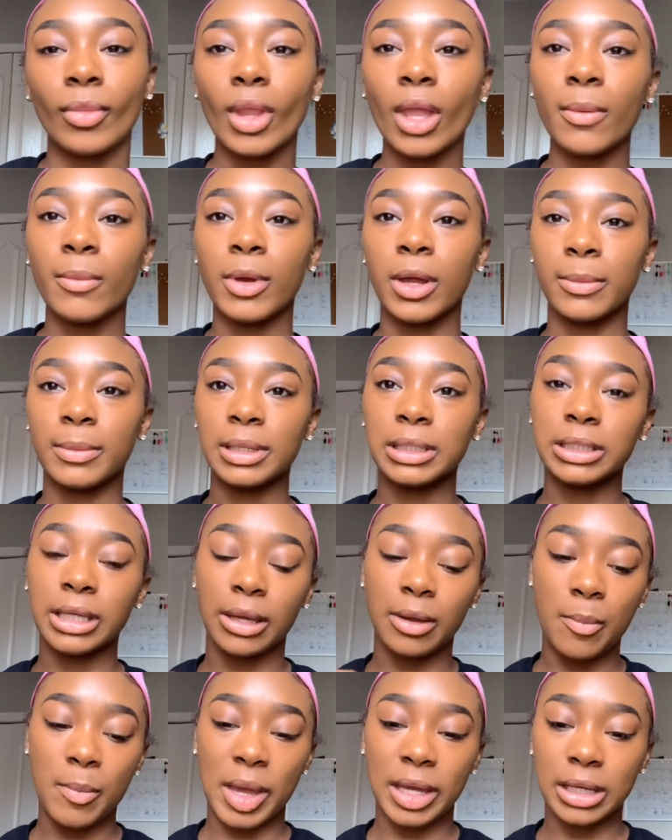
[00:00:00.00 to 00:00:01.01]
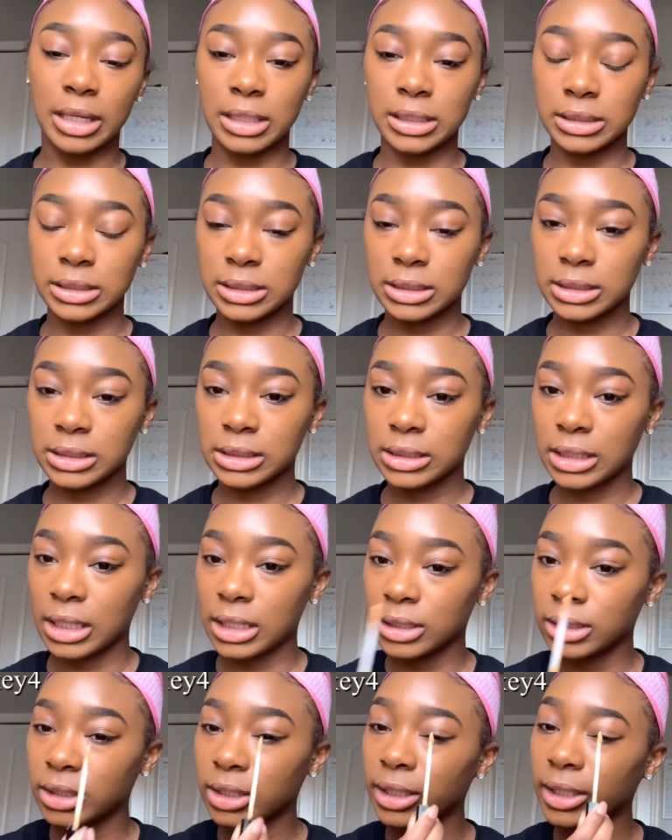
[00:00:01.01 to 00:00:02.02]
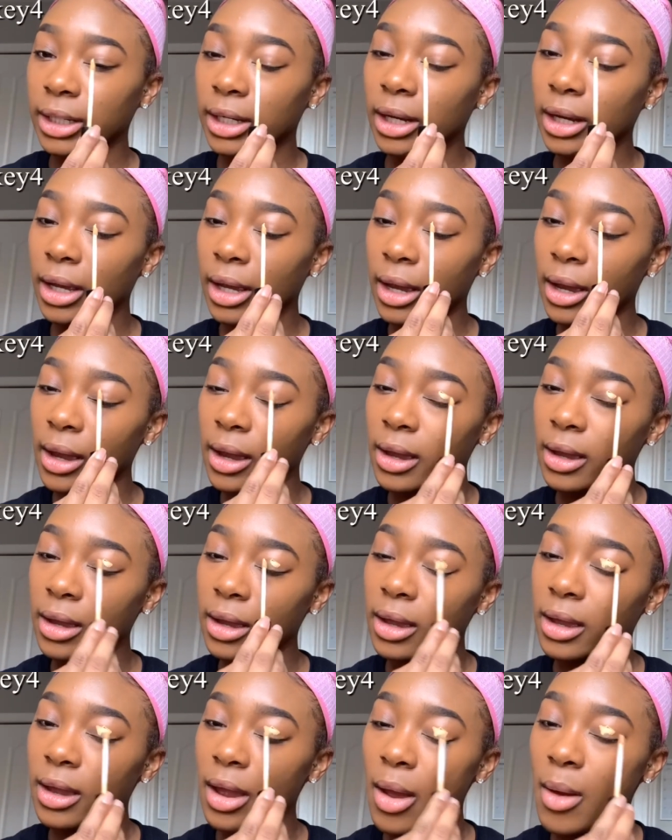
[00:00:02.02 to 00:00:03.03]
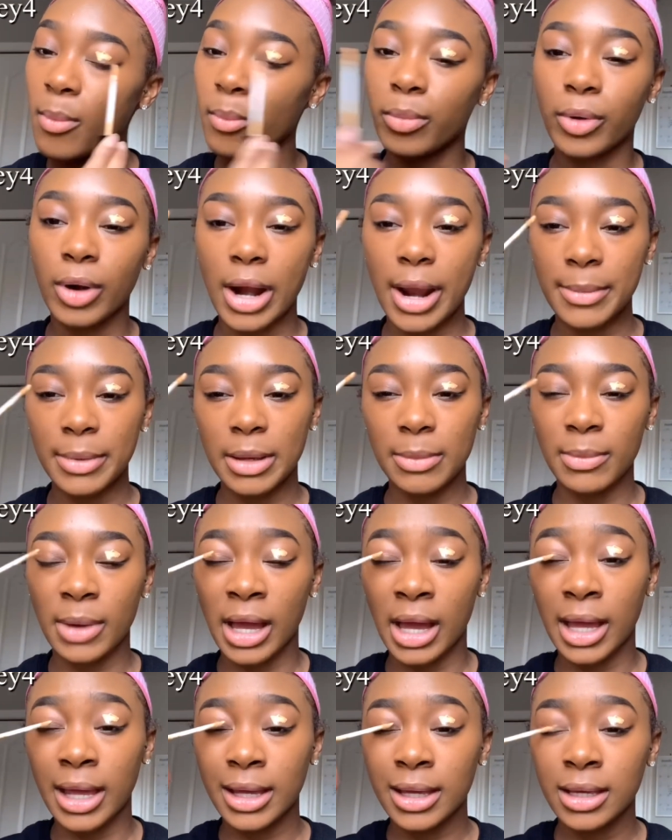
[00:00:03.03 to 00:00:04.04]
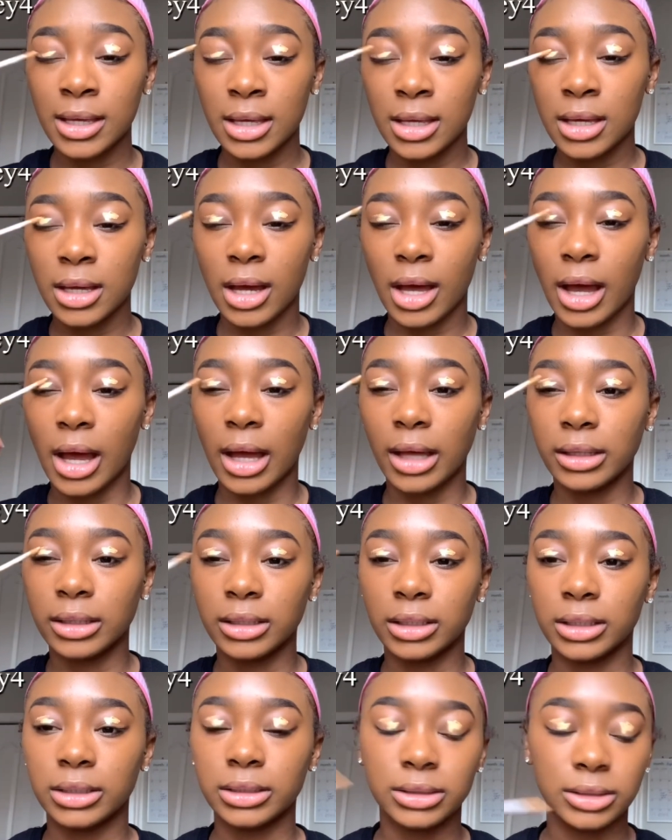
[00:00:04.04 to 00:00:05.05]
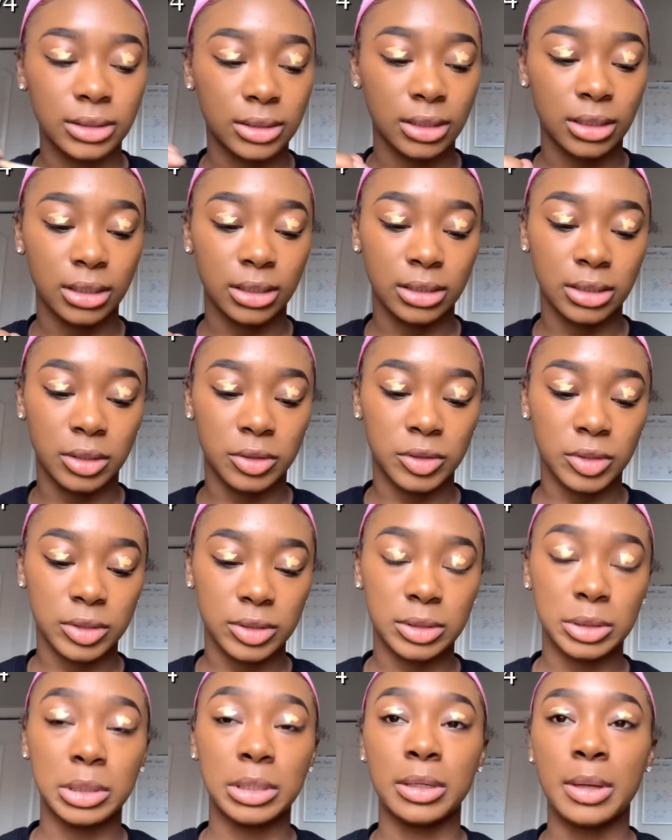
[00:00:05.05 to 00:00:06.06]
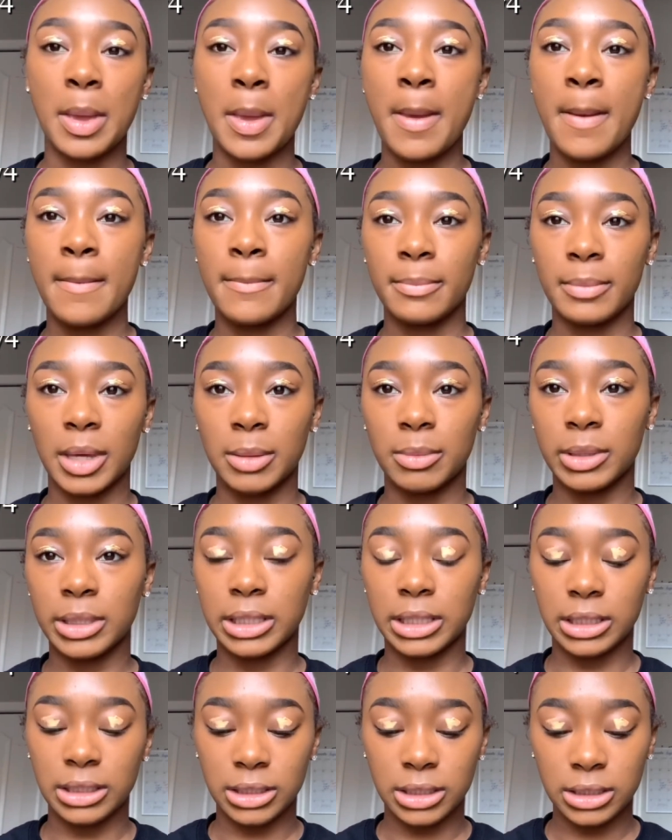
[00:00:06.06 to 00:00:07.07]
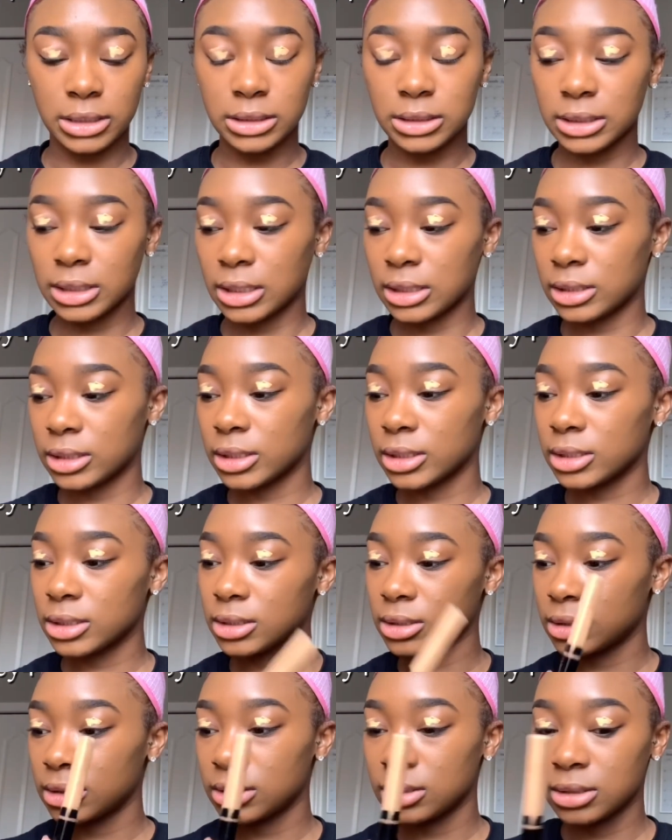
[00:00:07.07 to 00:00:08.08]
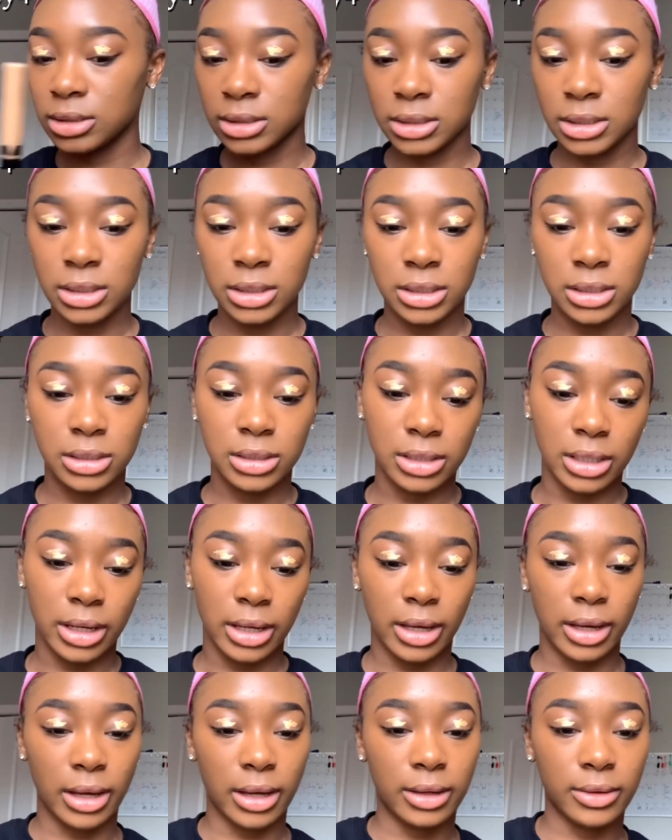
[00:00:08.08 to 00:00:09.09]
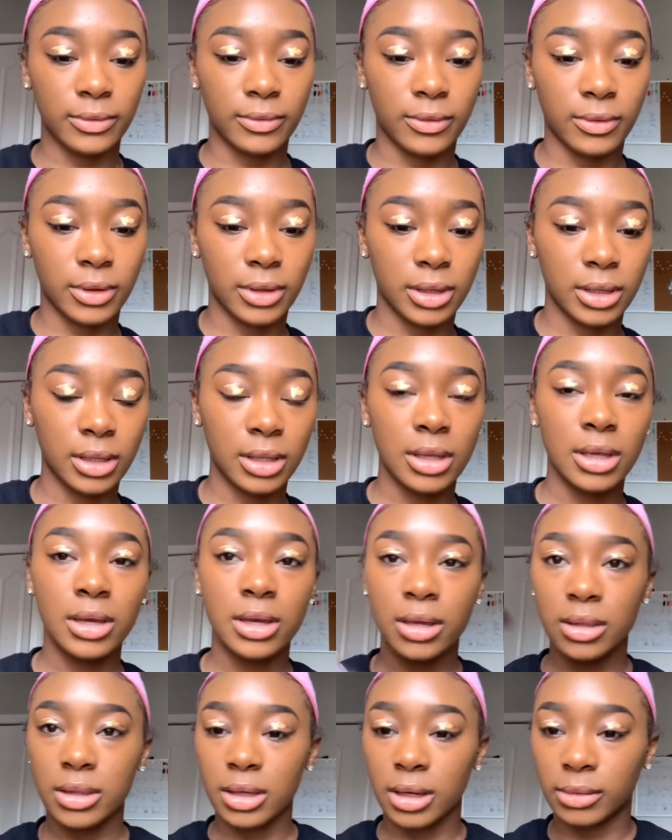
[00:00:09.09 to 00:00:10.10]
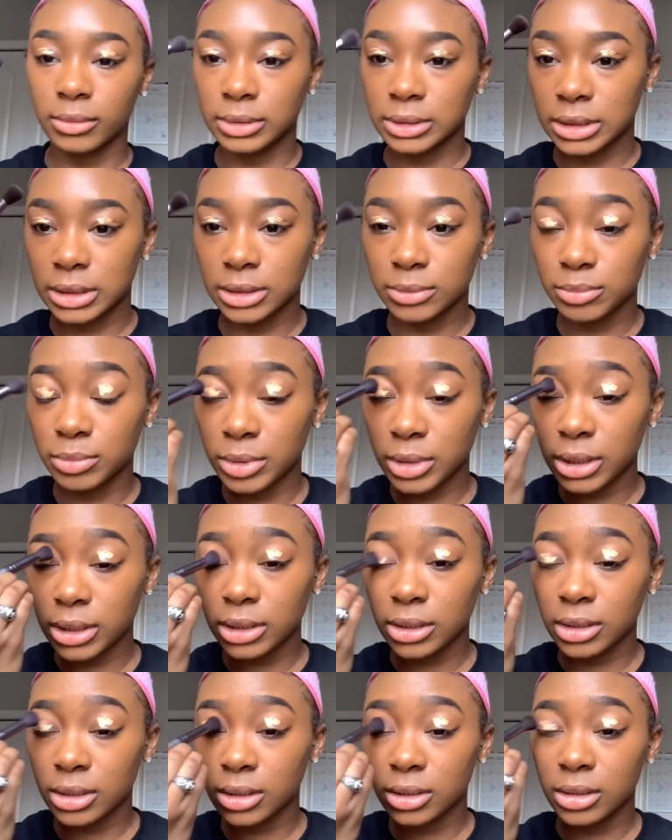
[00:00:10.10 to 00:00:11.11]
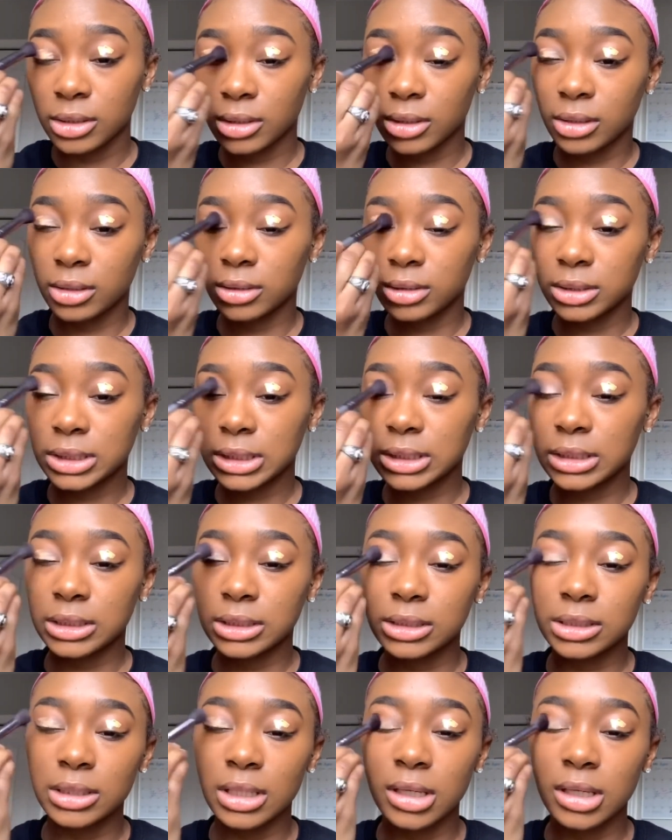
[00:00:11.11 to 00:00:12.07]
gonna be taking my concealer and priming my eyelids. This is the Maybelline concealer that I have. Now I'm gonna just blend all this in.